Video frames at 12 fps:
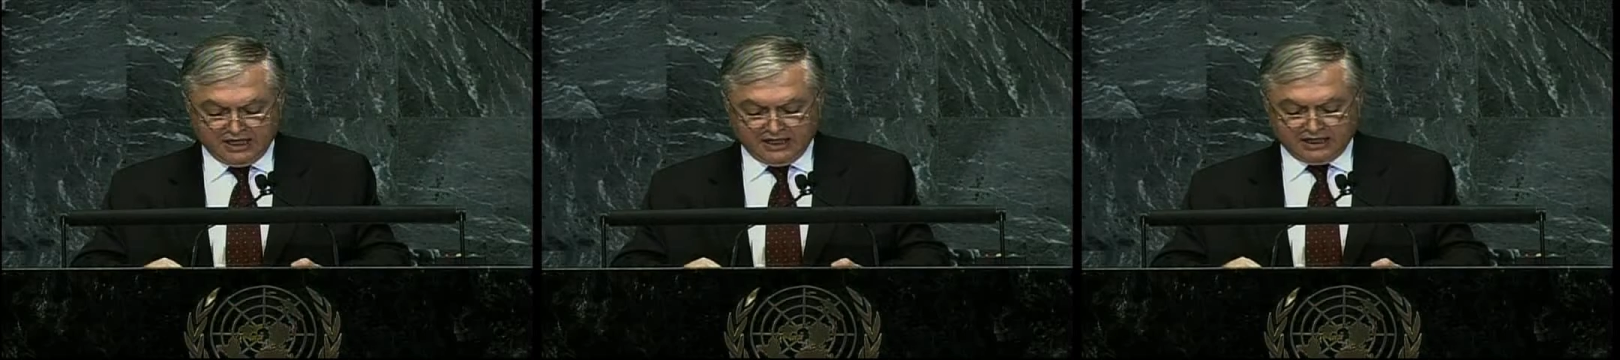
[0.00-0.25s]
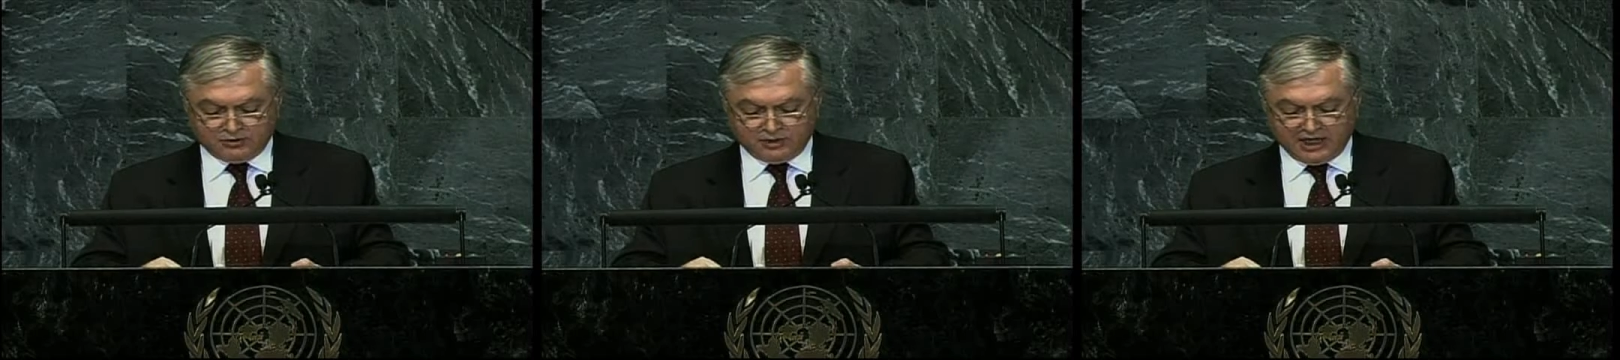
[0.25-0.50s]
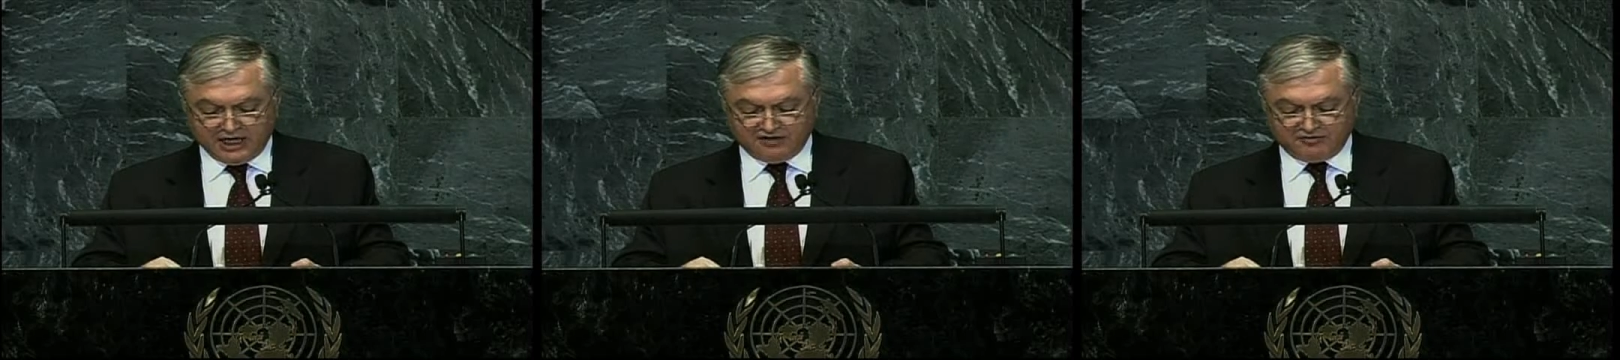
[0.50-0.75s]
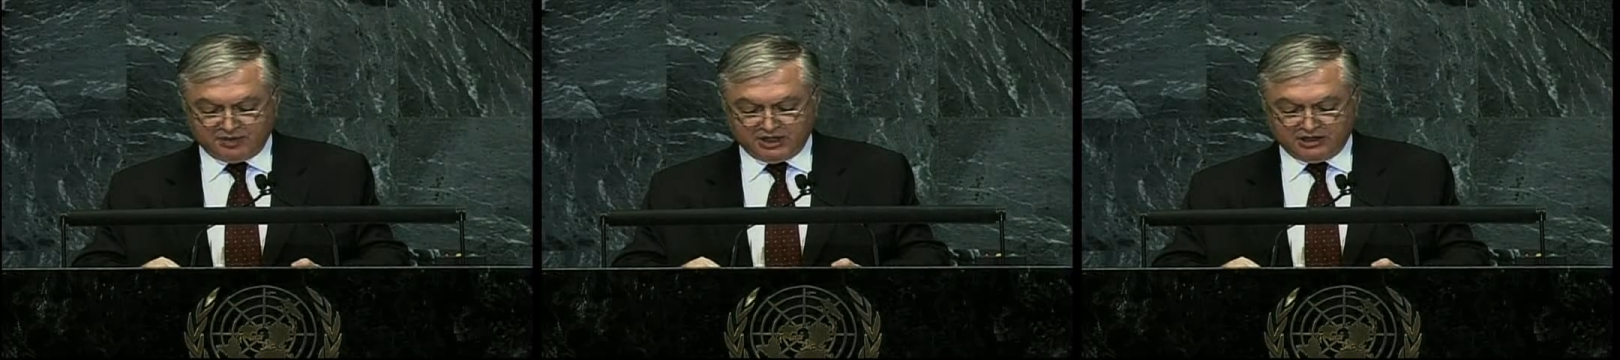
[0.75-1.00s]
and we
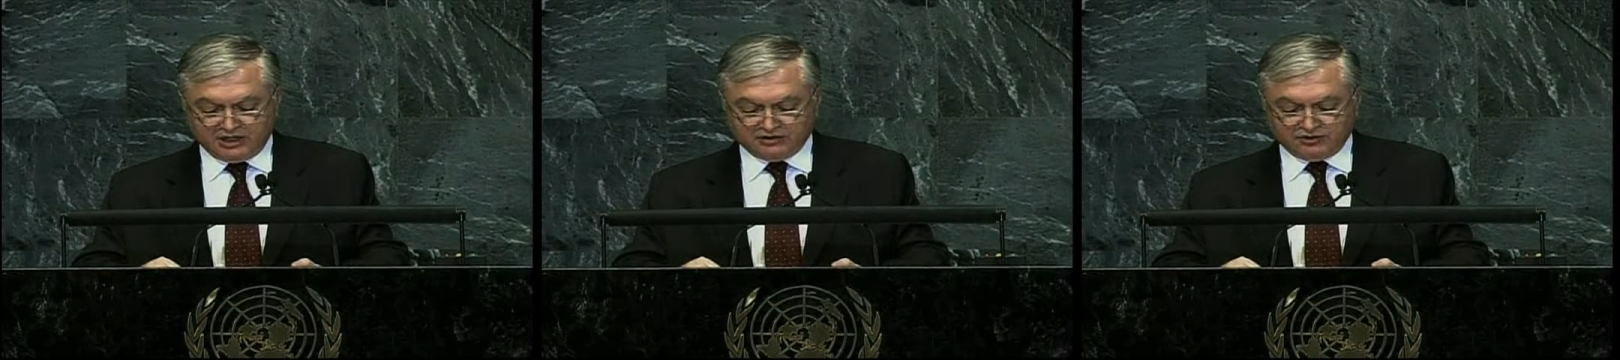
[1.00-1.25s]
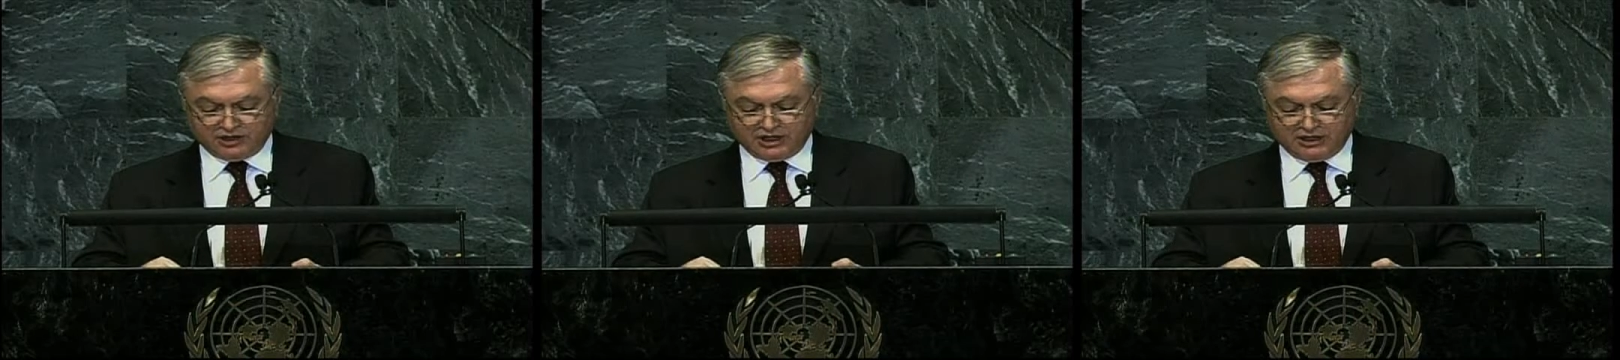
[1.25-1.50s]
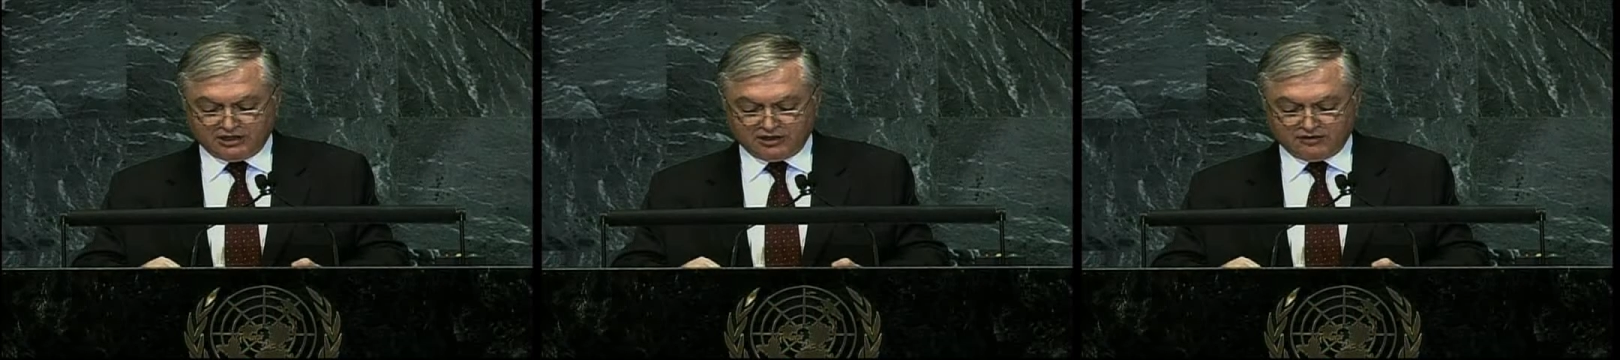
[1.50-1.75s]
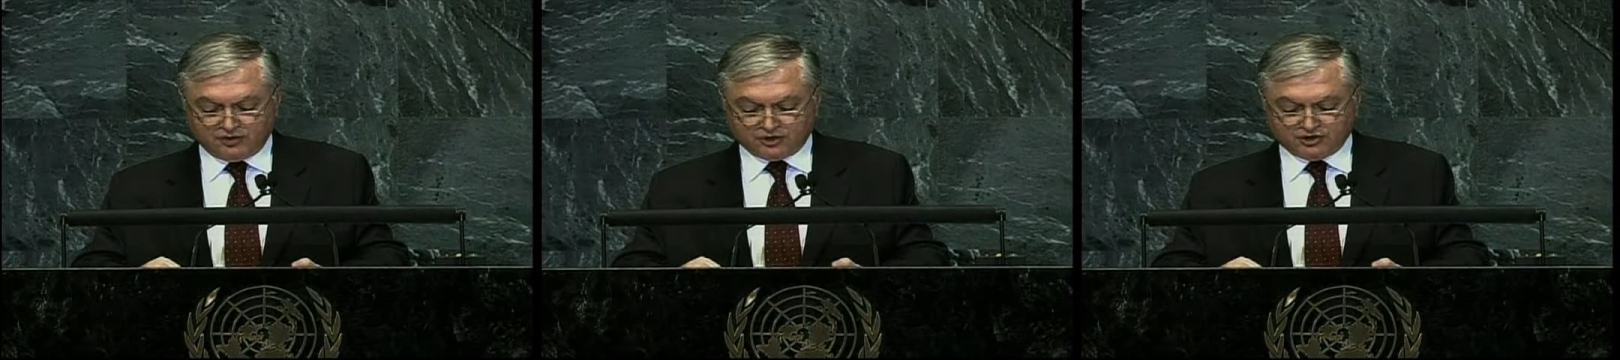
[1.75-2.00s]
have been advocating
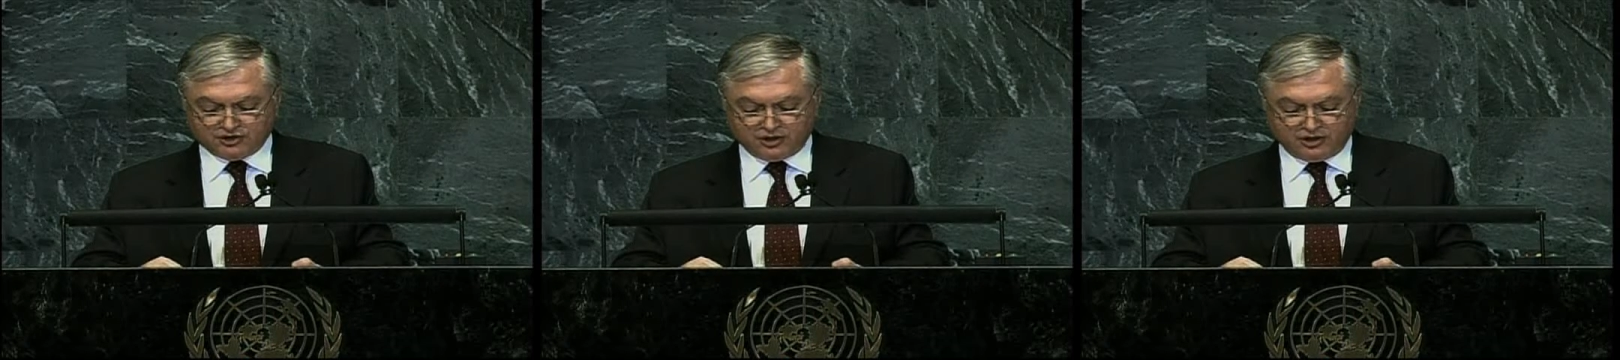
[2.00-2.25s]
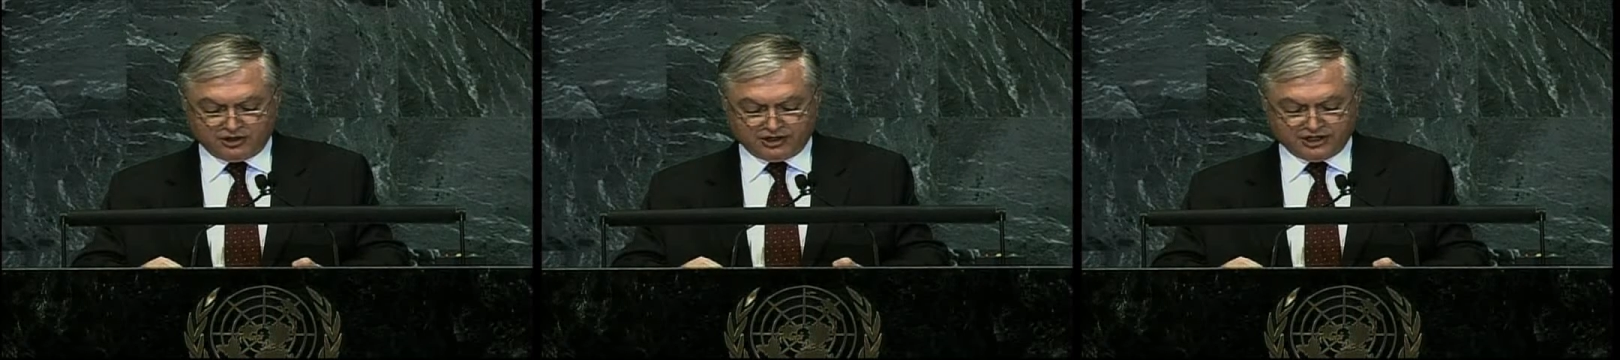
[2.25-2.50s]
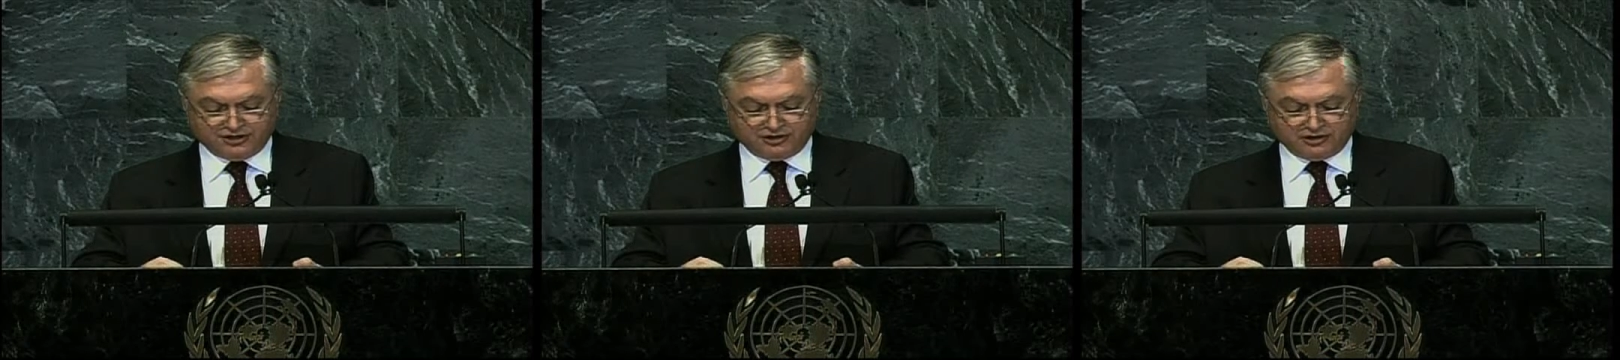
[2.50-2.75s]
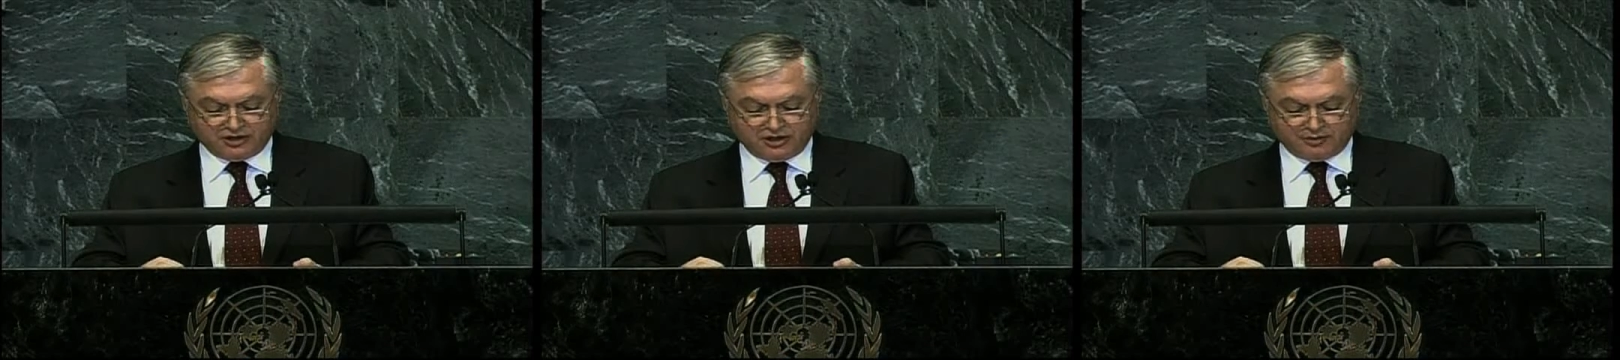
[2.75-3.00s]
for strong regional
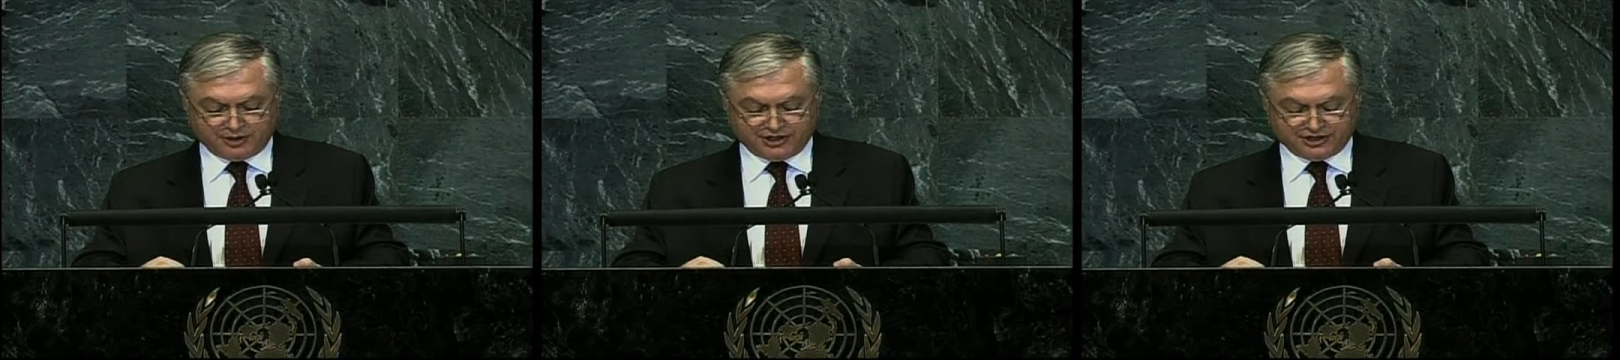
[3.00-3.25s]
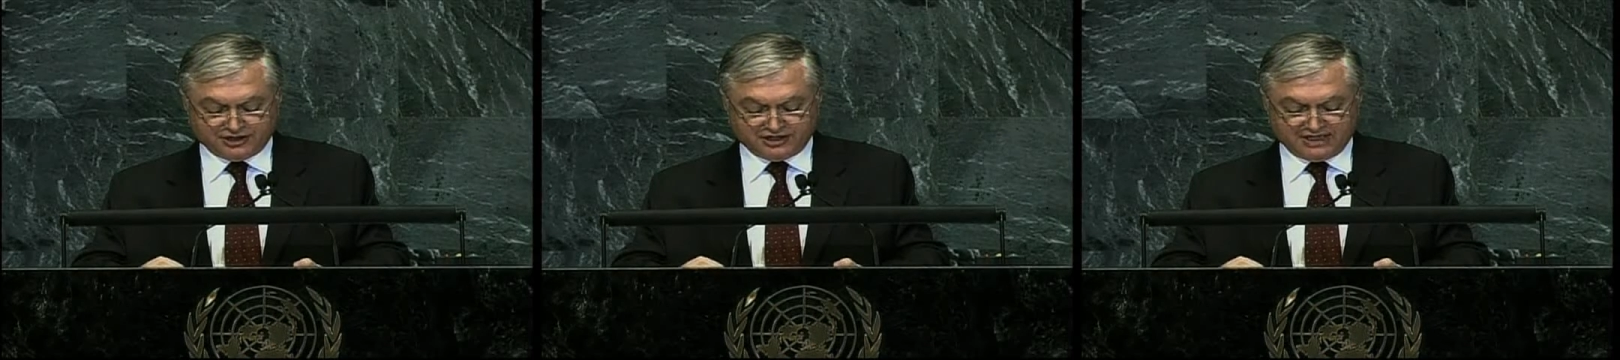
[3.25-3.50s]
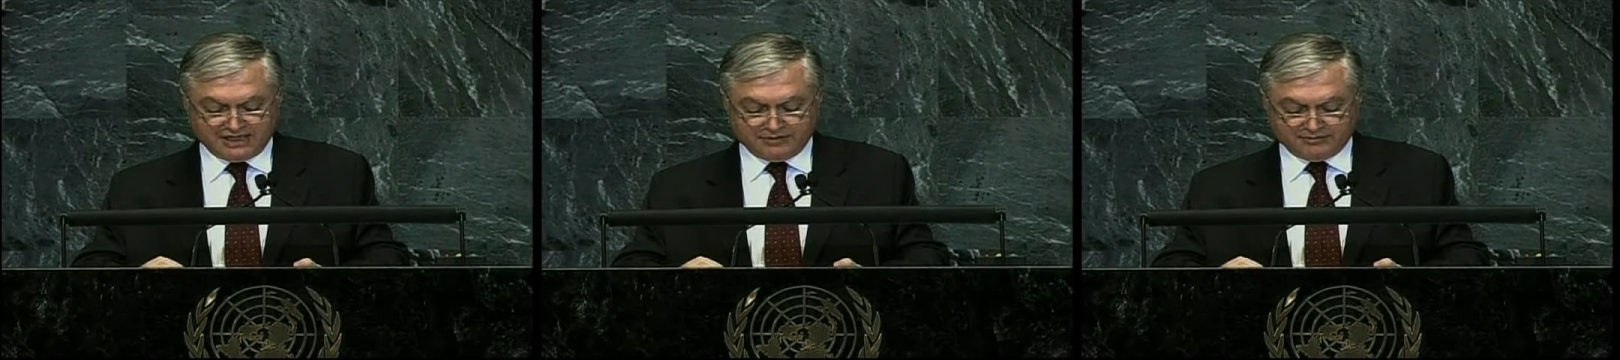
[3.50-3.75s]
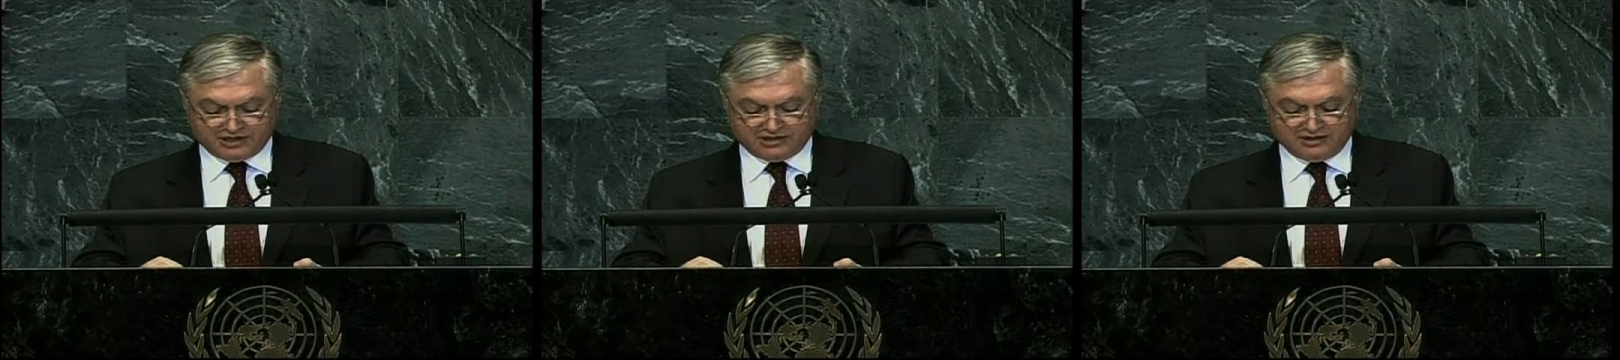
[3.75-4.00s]
cooperation
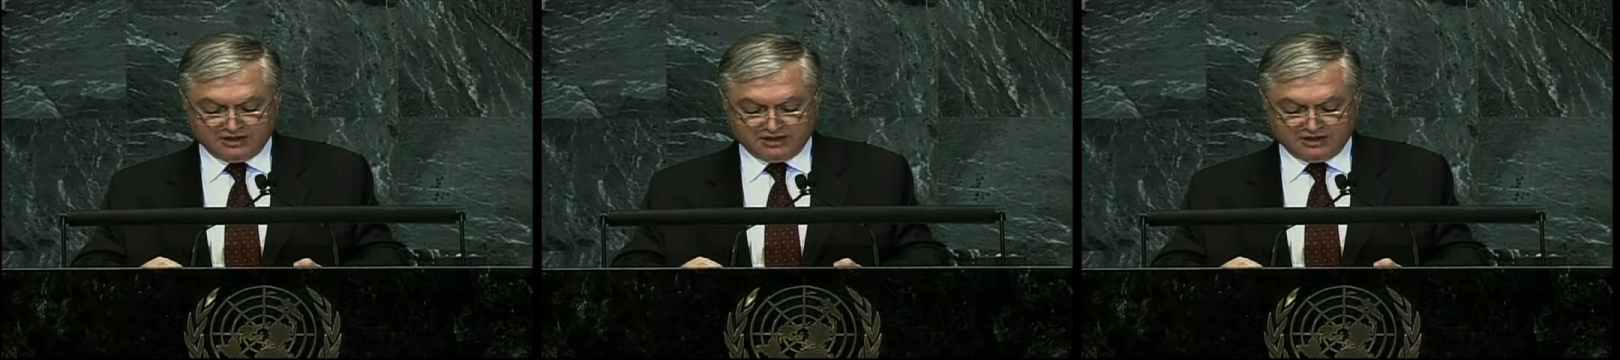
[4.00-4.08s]
schemes.